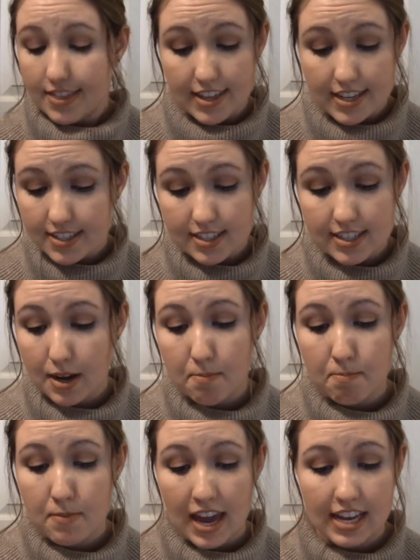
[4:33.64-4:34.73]
This is an
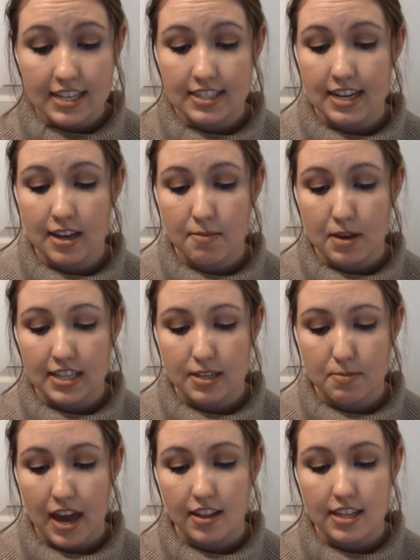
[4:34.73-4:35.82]
amazing,
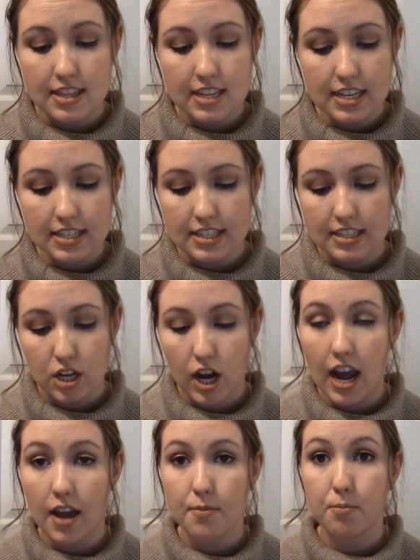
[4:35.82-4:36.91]
amazing palette. This is
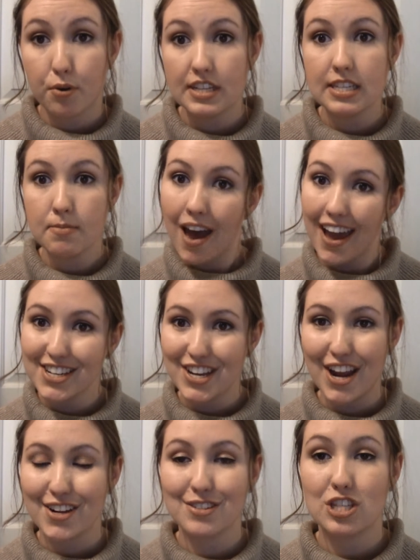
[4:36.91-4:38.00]
their Prism
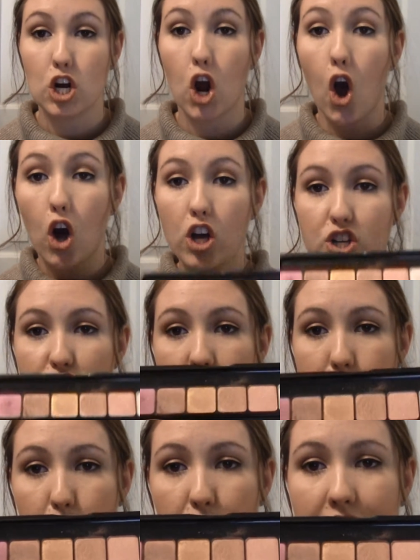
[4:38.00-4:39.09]
eyeshadows. They're all
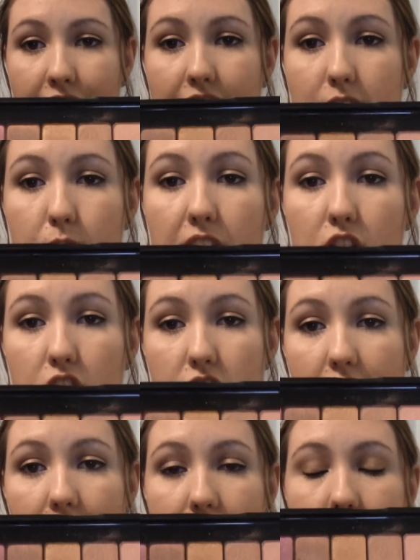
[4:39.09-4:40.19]
shimmer, and this is what it
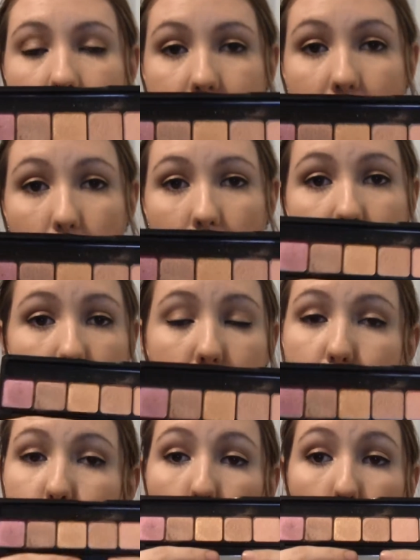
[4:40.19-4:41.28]
looks like. They're
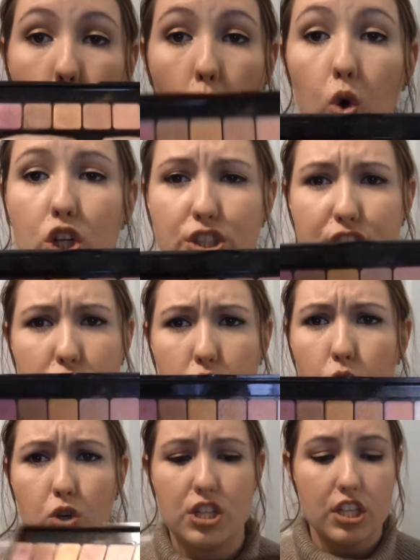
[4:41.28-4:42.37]
just gorgeous,
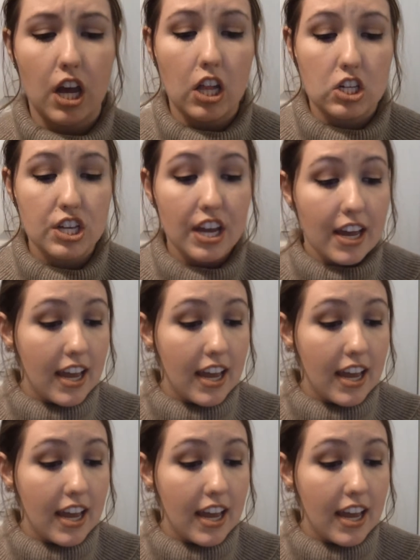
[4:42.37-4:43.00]
gorgeous colors.